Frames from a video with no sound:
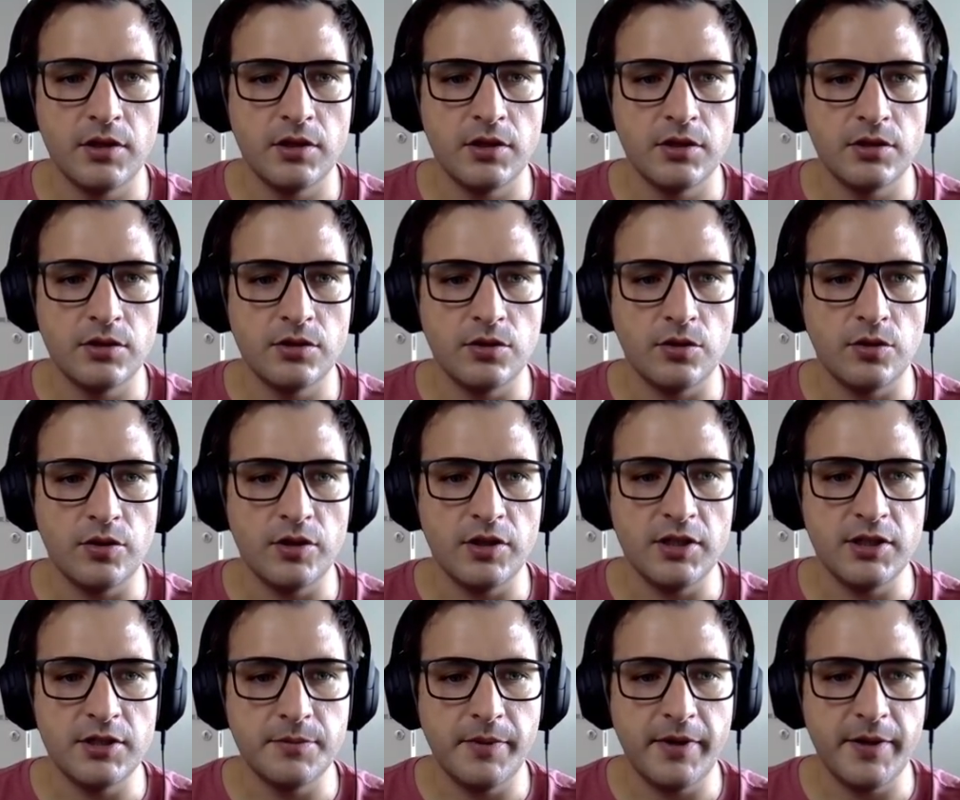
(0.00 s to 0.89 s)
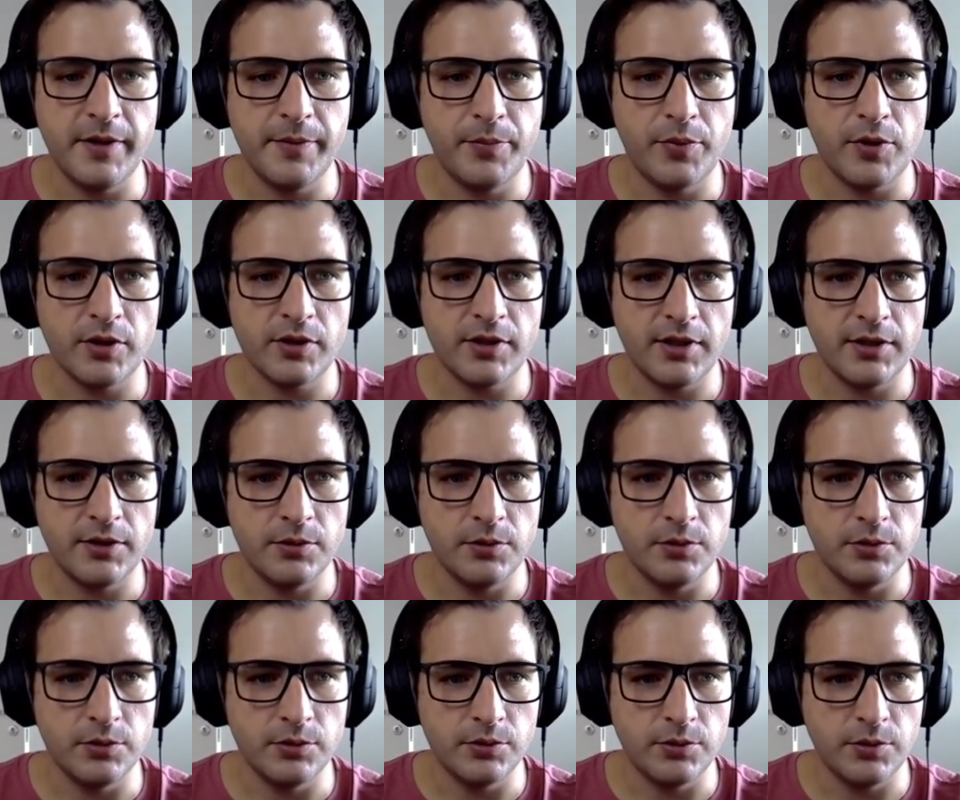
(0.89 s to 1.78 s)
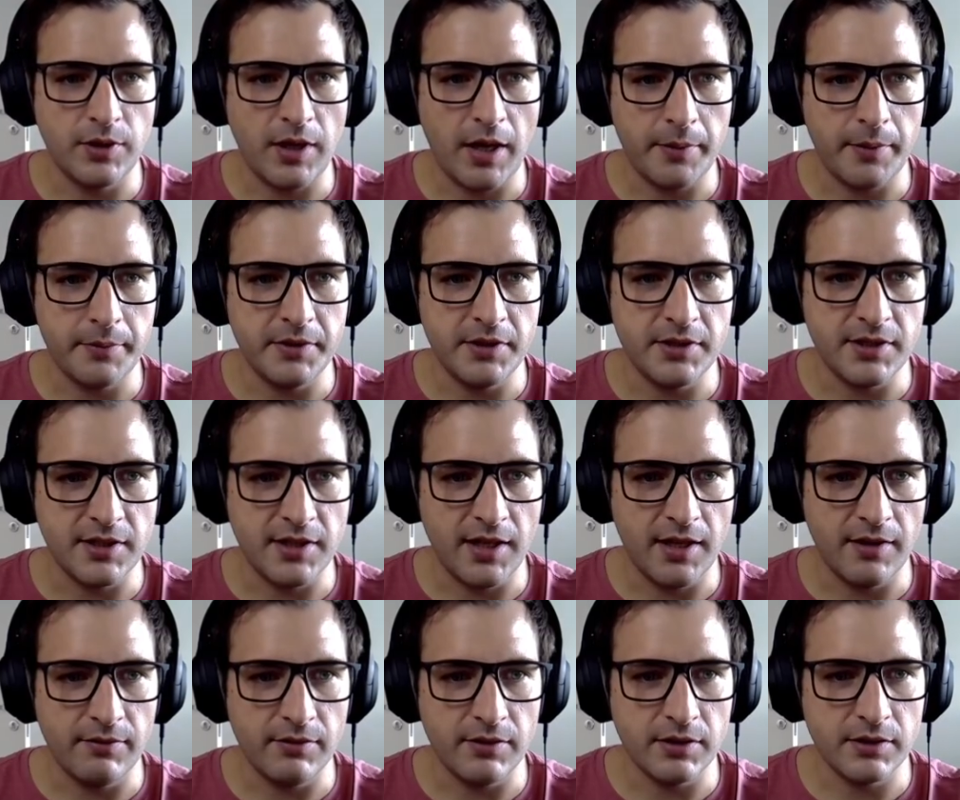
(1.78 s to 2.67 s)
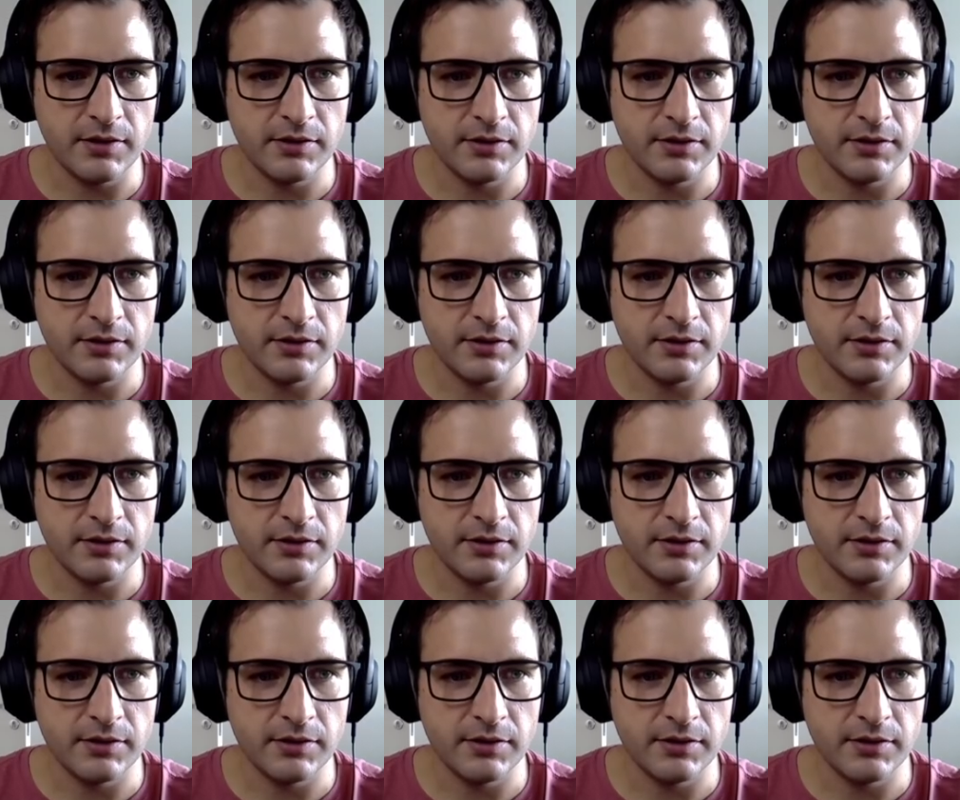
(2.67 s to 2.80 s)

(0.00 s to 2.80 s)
So it's very important to have this enabled.